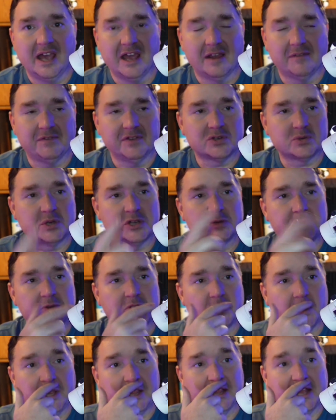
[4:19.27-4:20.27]
and if you
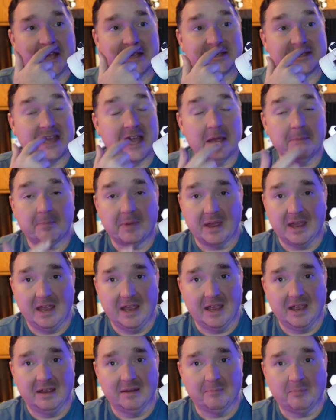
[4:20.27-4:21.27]
switch between landscape
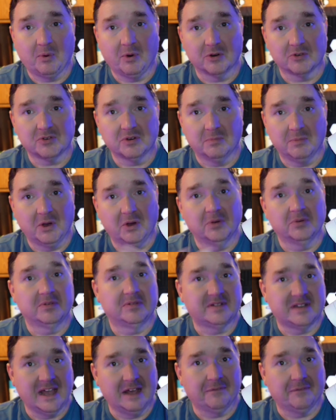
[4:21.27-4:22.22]
and portrait mode,